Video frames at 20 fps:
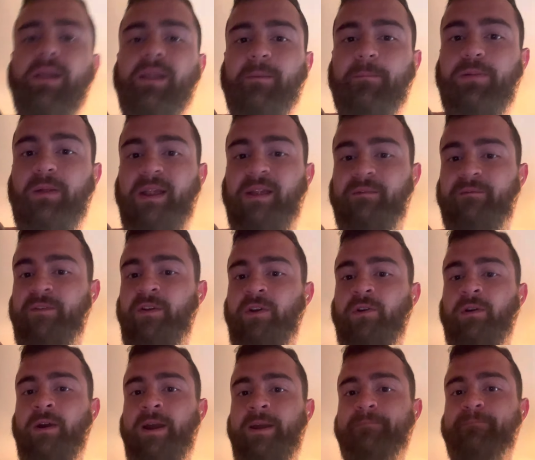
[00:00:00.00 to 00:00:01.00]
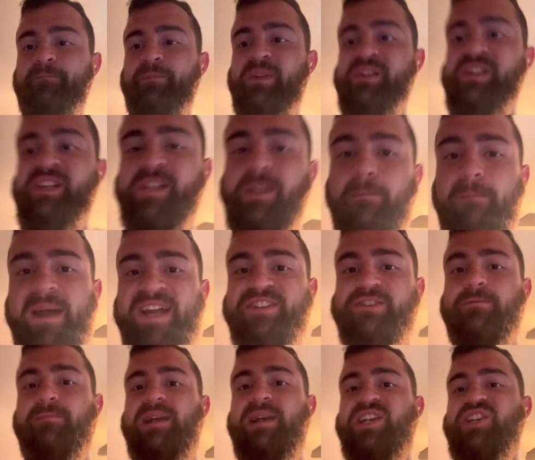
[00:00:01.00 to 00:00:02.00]
a pleasant view, right? It's like the
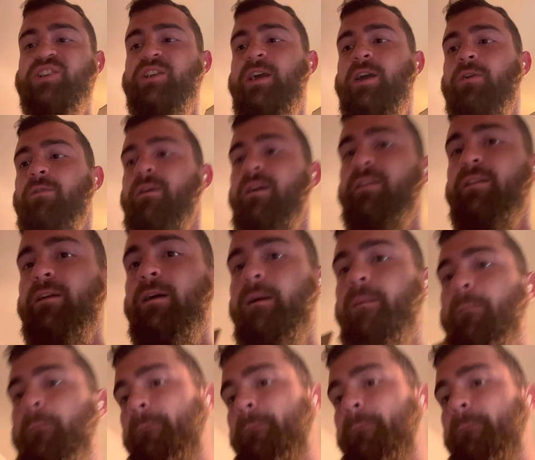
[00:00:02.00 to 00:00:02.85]
masturbation angle right there.